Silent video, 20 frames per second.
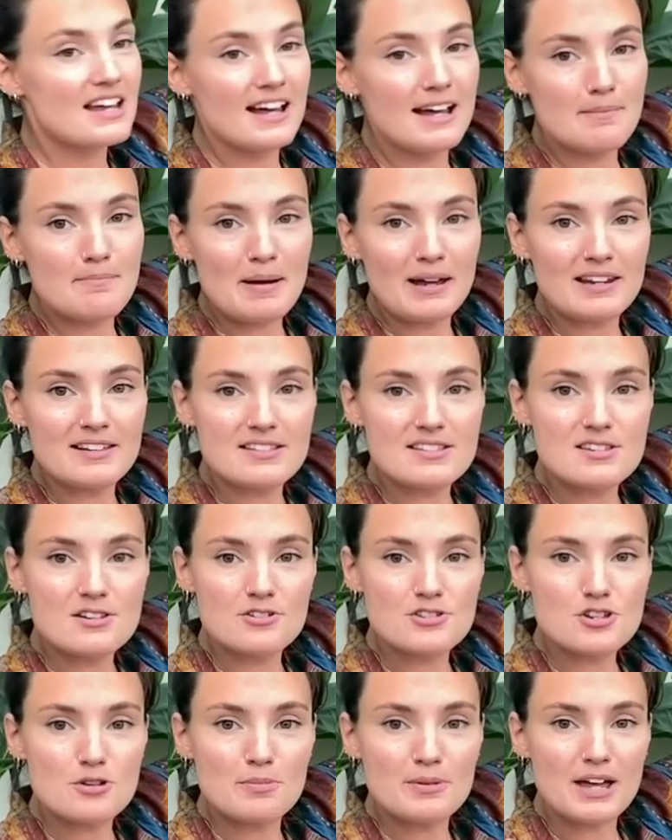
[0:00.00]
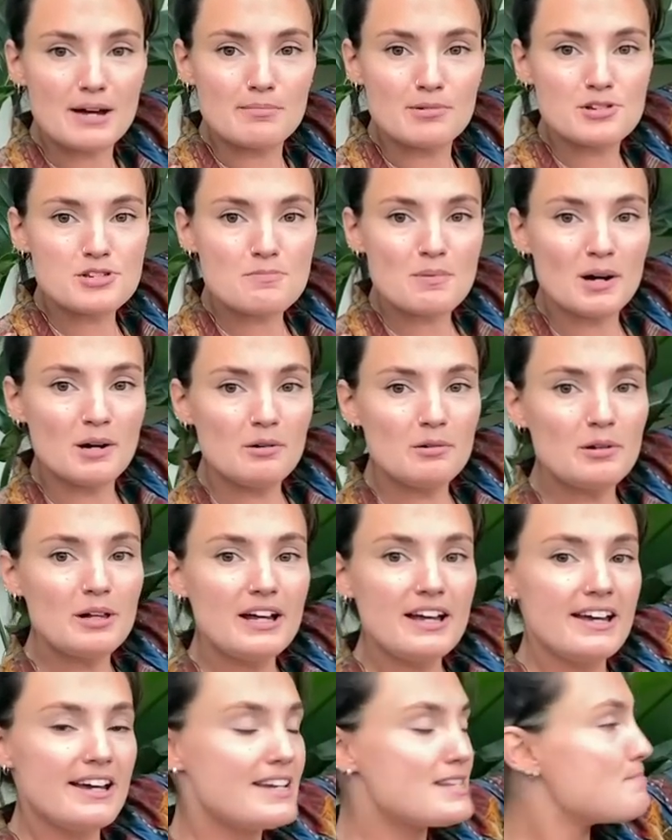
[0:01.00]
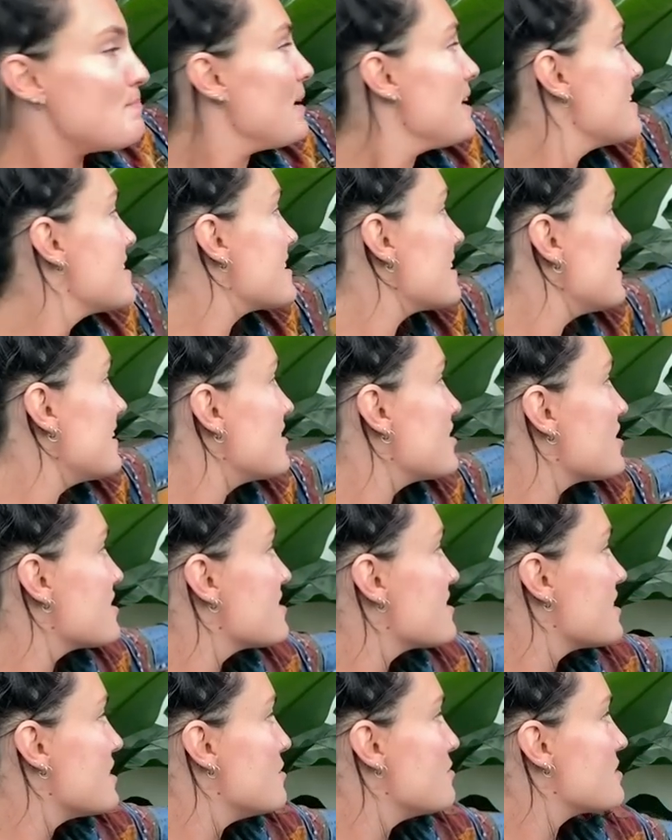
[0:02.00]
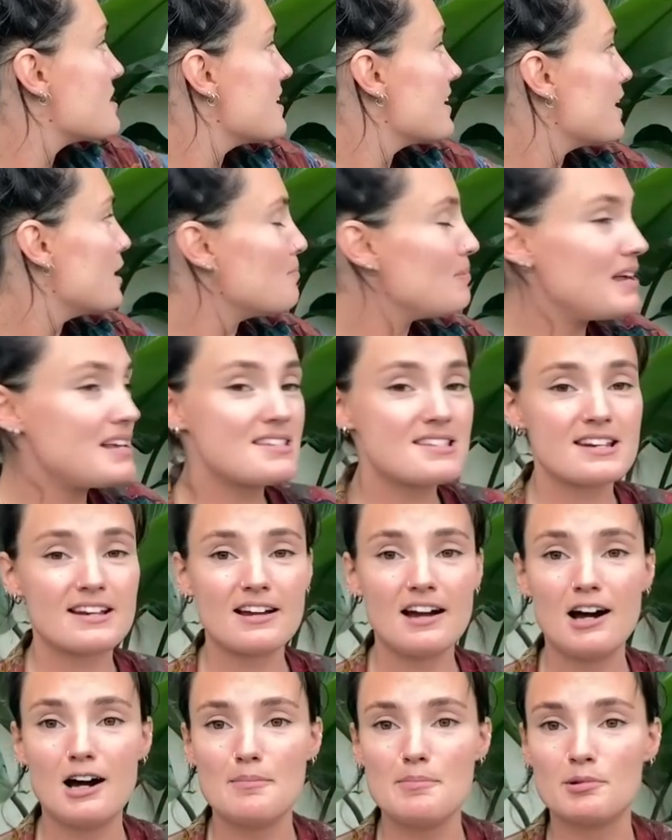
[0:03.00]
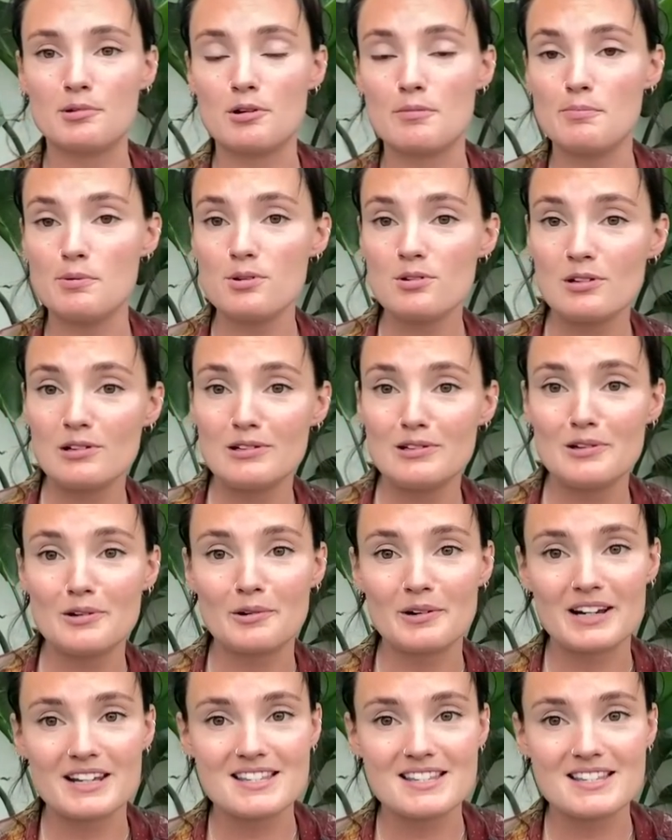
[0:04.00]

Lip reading: there balanced on top of that moss pole? It's basically just using a plastic cup or a bottle or a